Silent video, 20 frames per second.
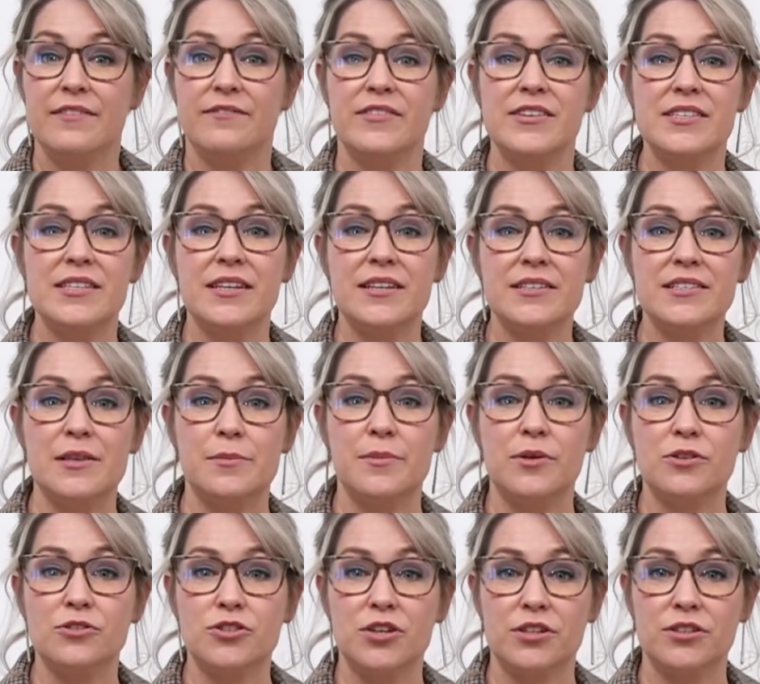Visit us at
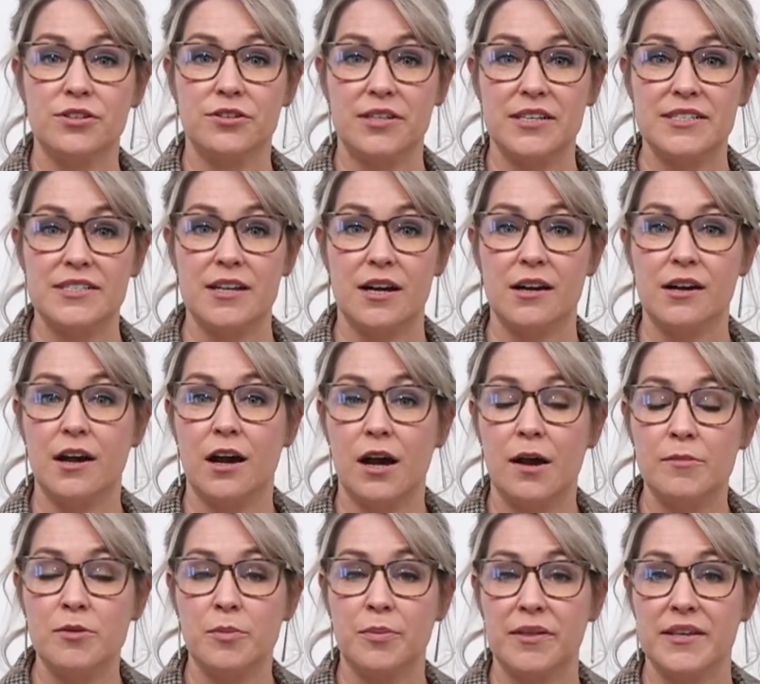
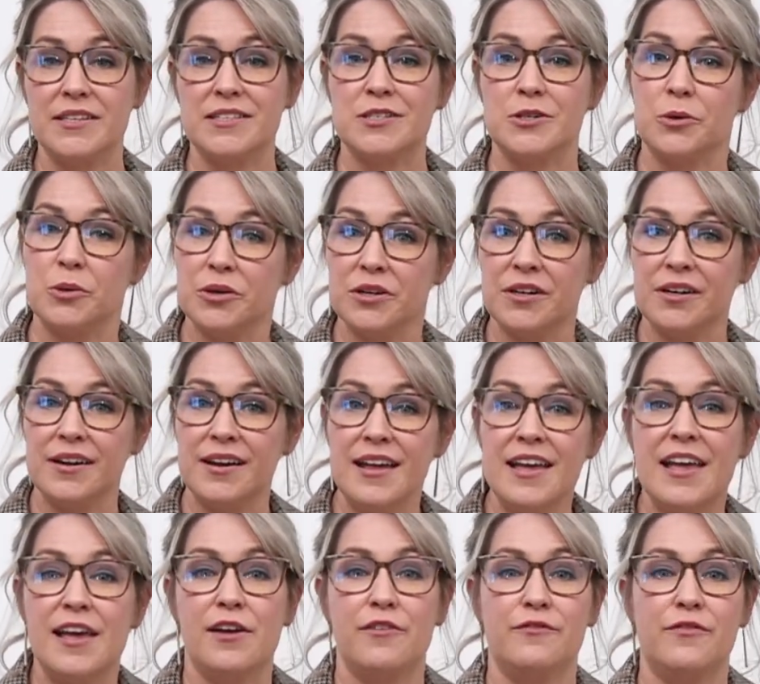milkjarcookies.com to place an order,
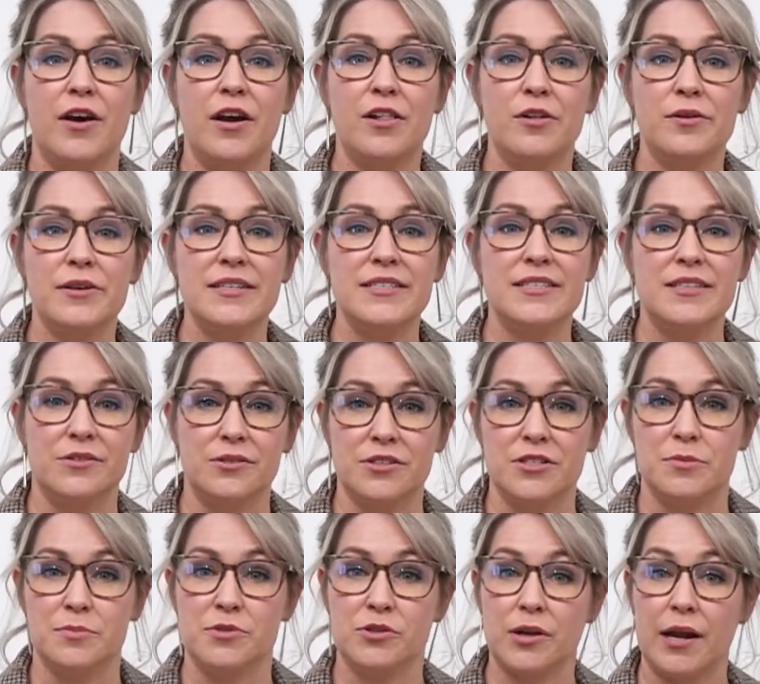and follow us or
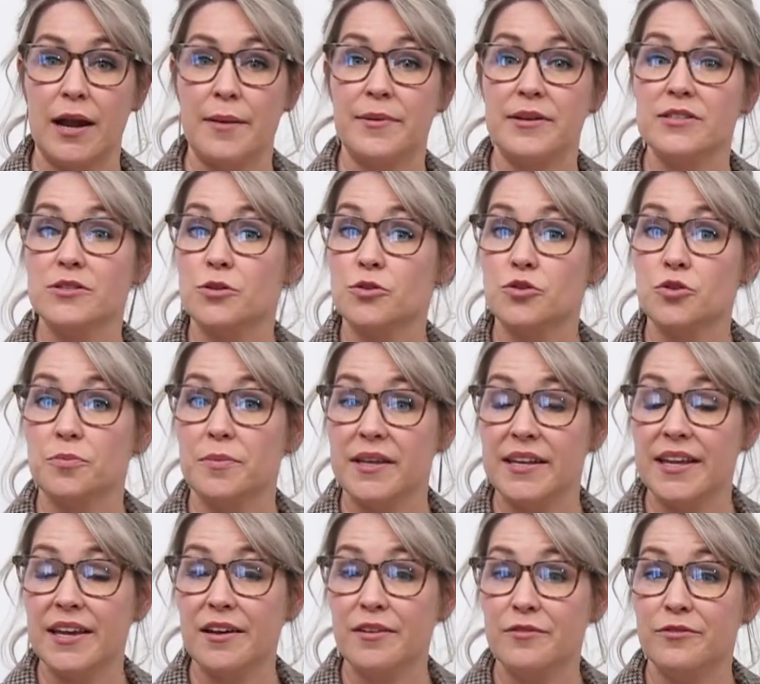subscribe on social
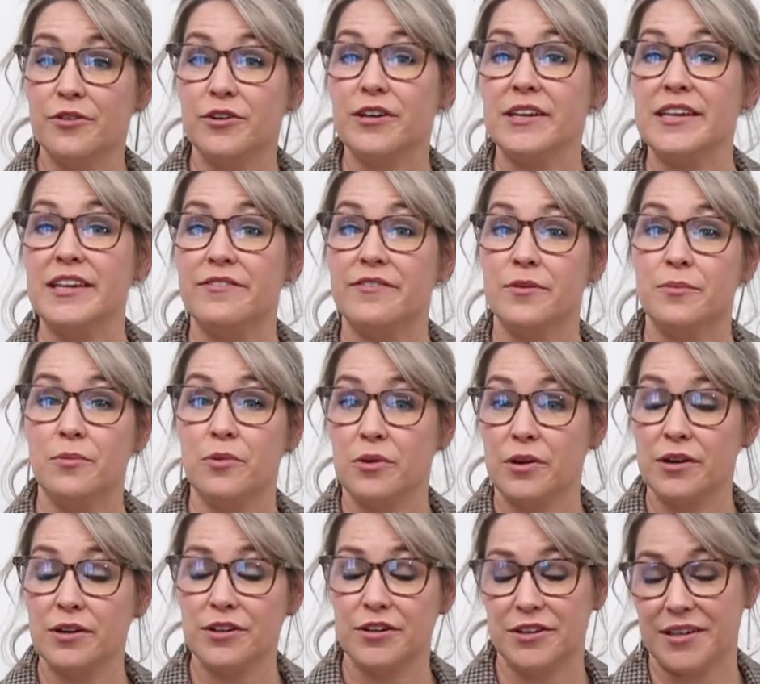media for even
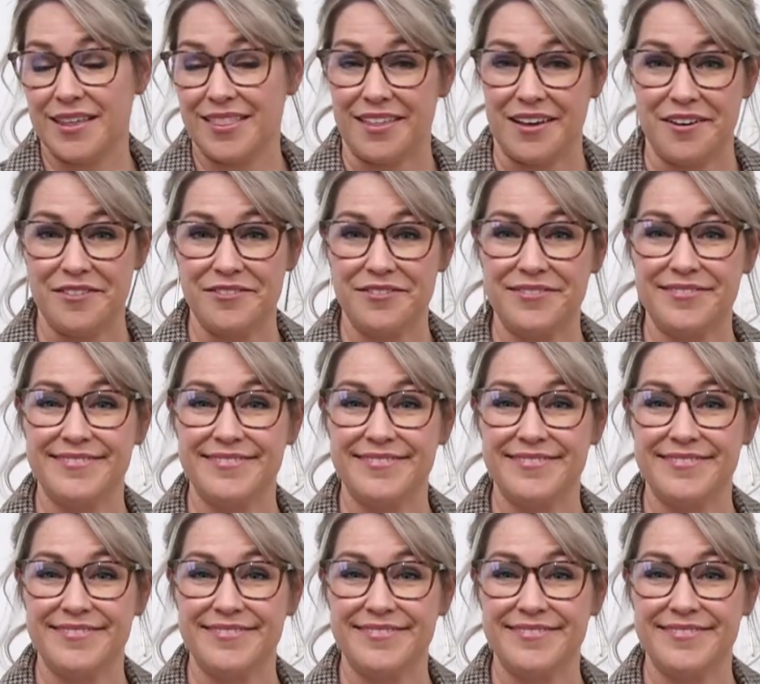more cookie love.